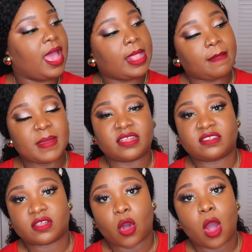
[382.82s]
Elemis,
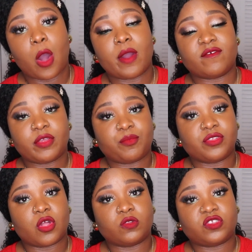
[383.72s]
or however you
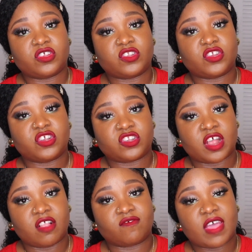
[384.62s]
pronounce it
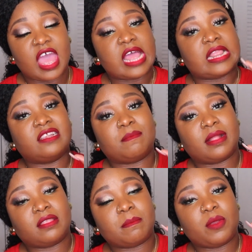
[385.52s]
yourself, this
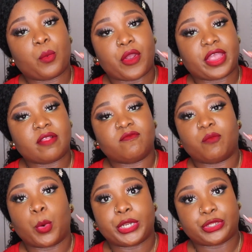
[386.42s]
better be
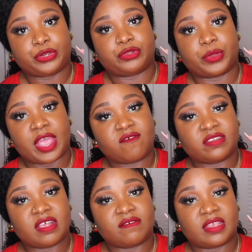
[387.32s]
working wonders, okay? For
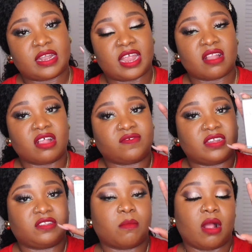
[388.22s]
$79 for
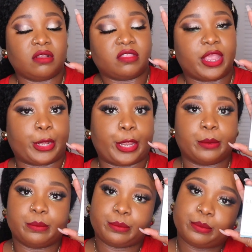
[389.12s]
this smaller thing,
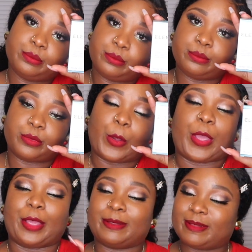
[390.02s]
like,
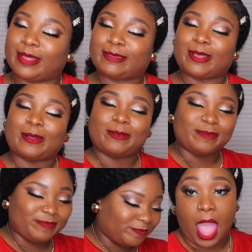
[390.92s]
okay, let's go.
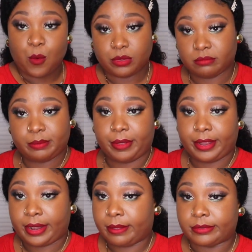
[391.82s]
I wanted to
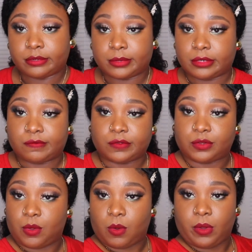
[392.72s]
buy that much money for
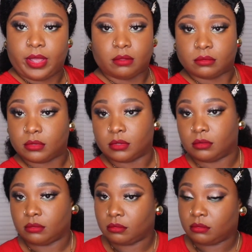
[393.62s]
no oil,
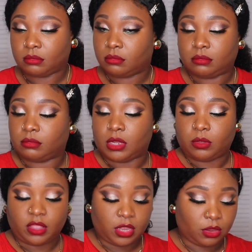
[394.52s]
okay?
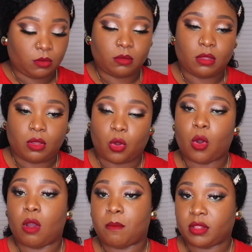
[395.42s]
No, thank you.
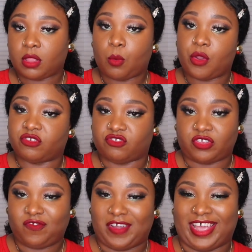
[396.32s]
Cocoa butter works
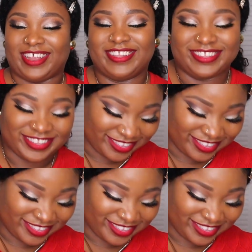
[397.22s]
just fine.